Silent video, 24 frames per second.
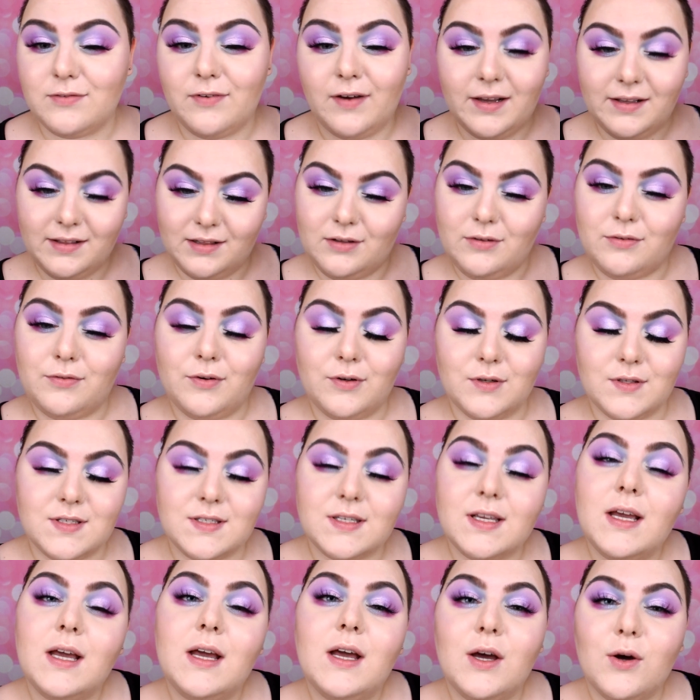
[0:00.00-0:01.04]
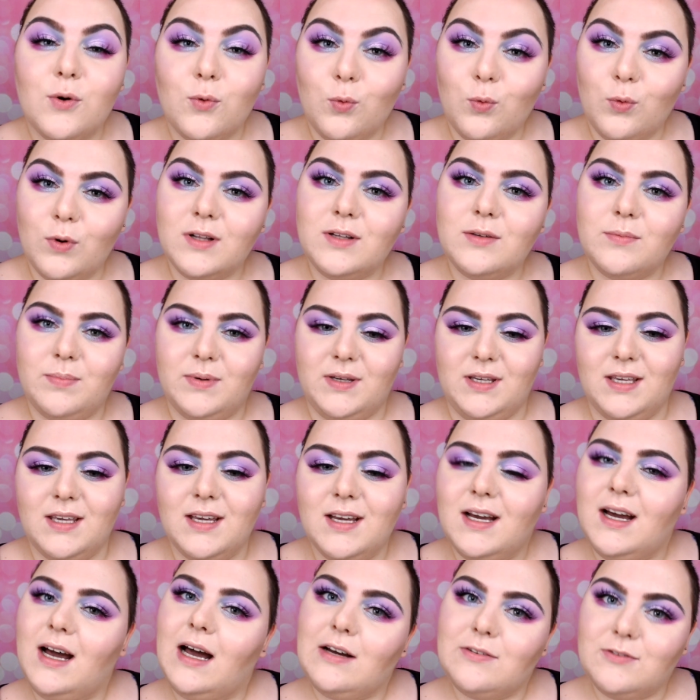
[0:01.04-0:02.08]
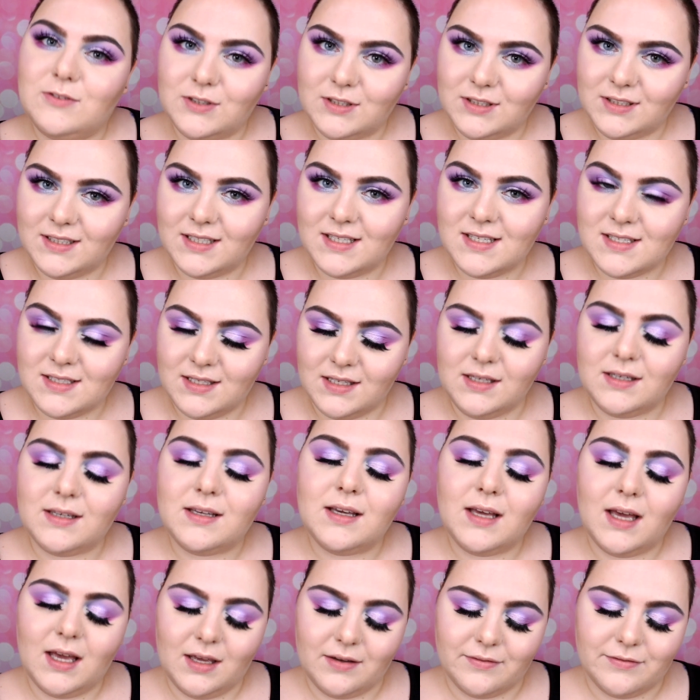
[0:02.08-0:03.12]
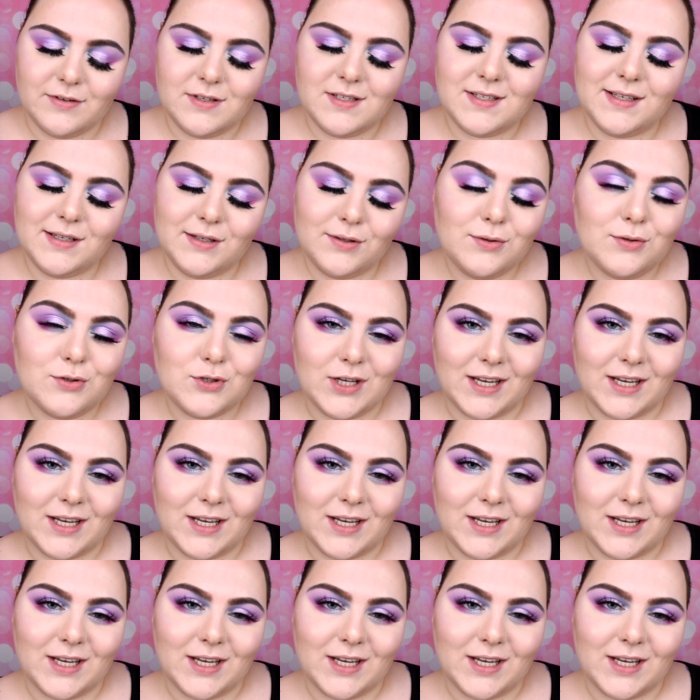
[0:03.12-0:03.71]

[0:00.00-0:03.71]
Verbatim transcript: Final thoughts will be after testing every single